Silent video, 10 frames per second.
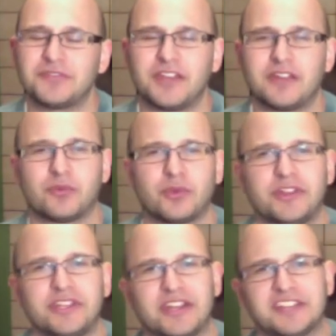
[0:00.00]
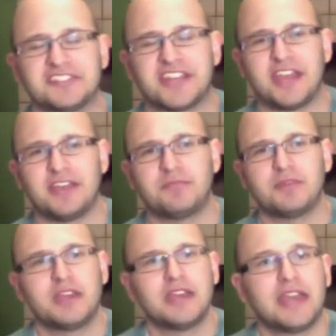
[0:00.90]
He had a really nice game,
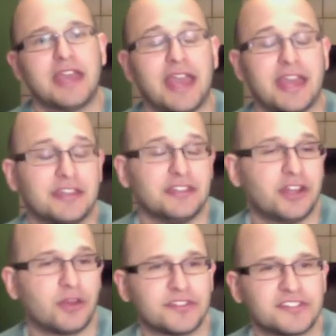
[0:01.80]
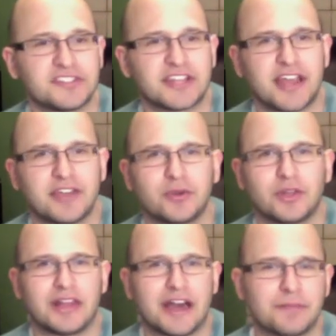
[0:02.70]
and this is a guy who a
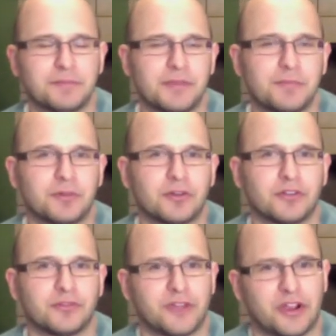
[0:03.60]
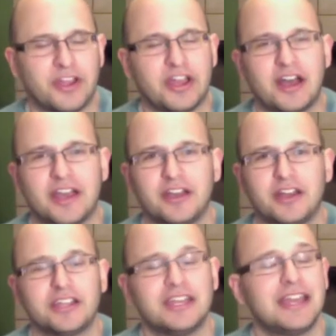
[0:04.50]
lot of people are very high
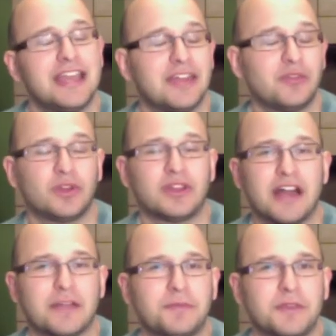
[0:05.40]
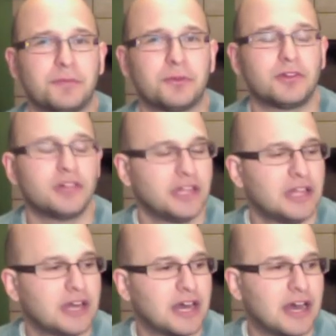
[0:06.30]
on, and who a lot of people
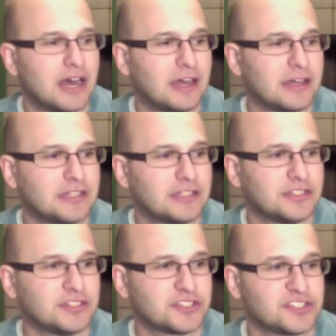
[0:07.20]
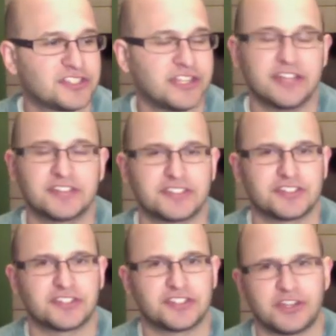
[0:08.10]
just see as
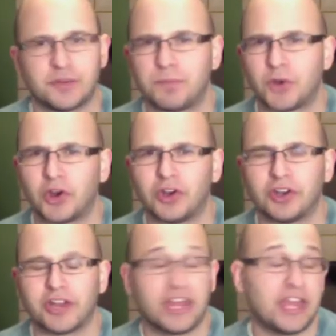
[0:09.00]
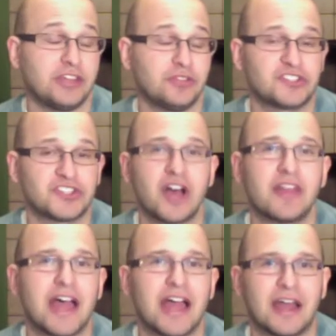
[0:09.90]
just a sheer burner. And you
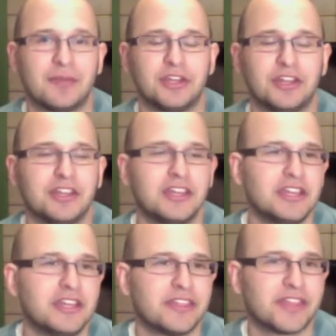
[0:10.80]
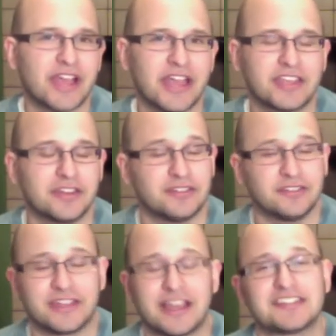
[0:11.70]
saw that. I mean, the
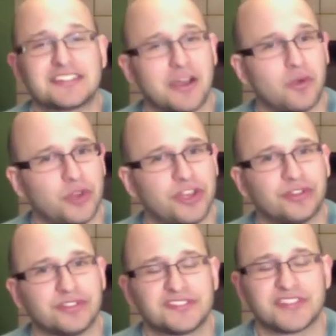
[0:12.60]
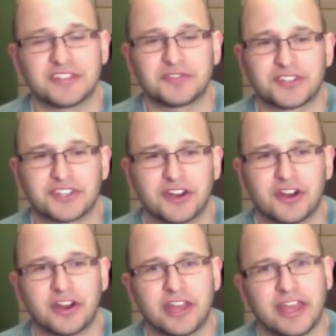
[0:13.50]
guy's got wheels, that's for
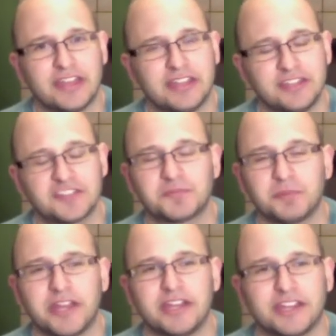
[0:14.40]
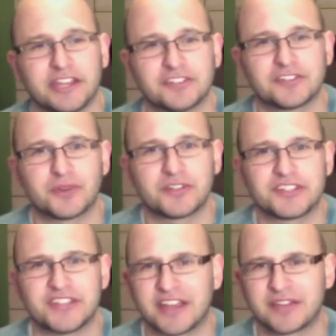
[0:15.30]
sure, and he displayed it against Georgia
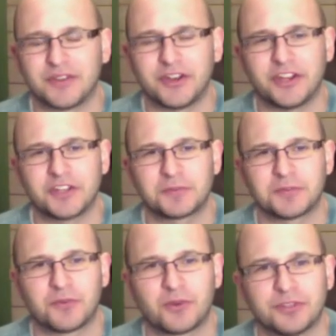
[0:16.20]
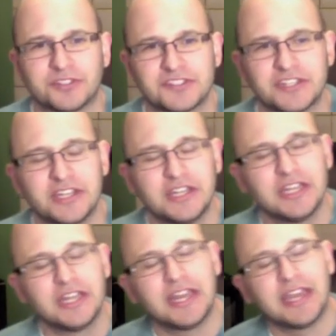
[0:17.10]
Tech. A very nice performance.
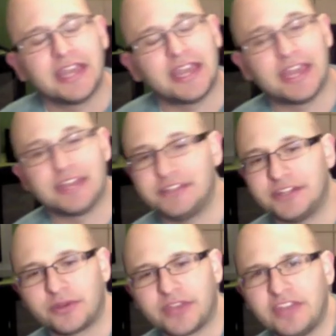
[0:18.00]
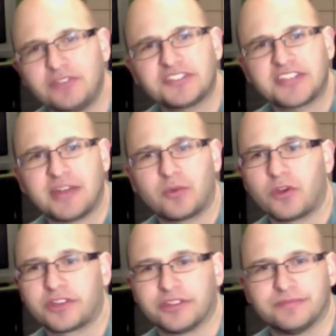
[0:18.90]
And, KU just had it
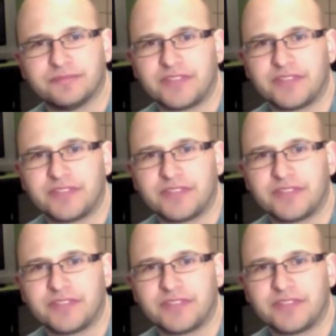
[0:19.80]
working.